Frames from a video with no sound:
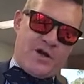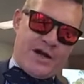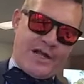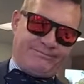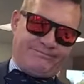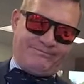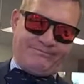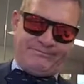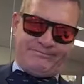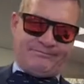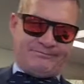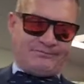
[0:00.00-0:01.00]

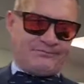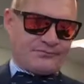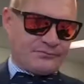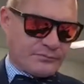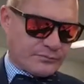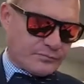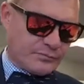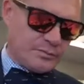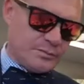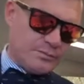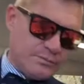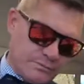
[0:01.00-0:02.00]

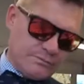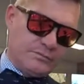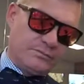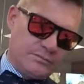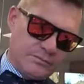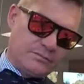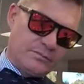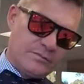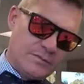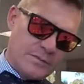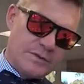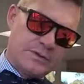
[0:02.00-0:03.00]

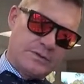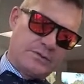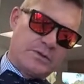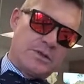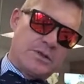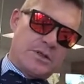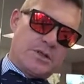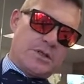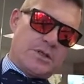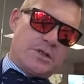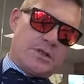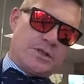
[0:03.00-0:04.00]

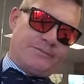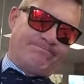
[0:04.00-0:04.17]
This person isn't speaking.